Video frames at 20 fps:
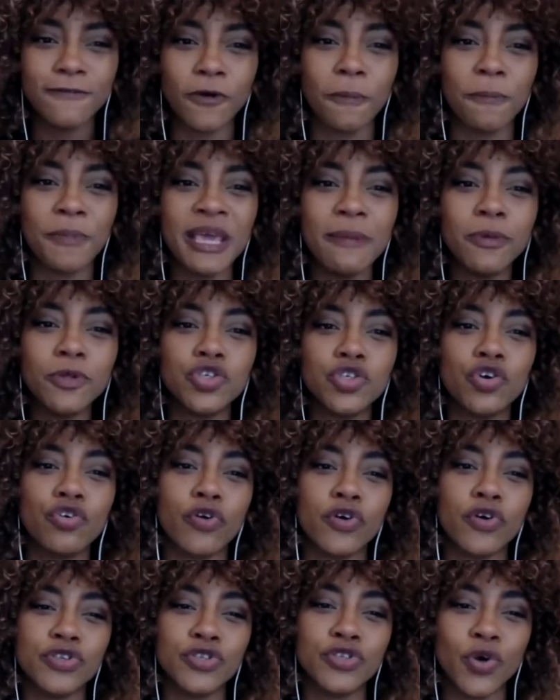for people to
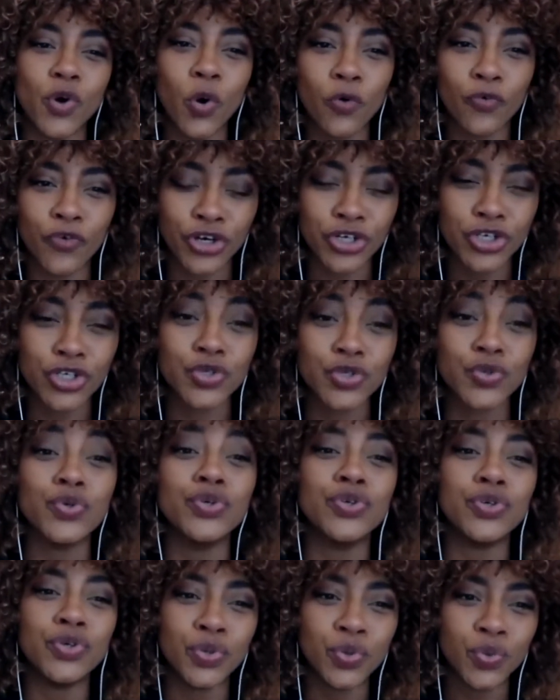cross over to
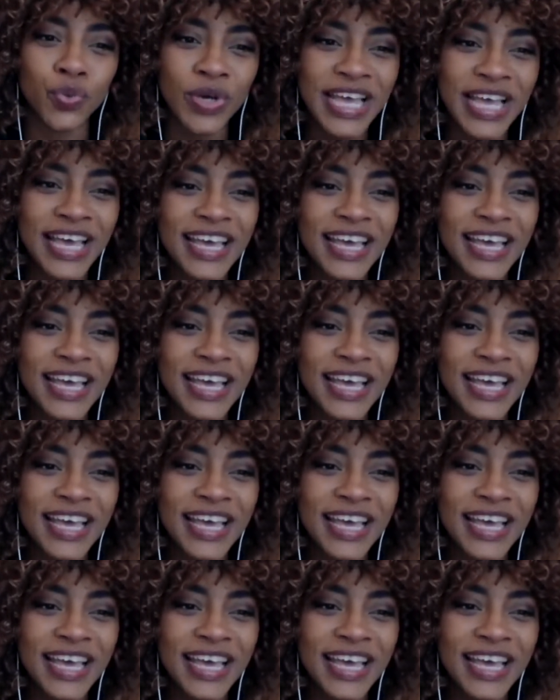you,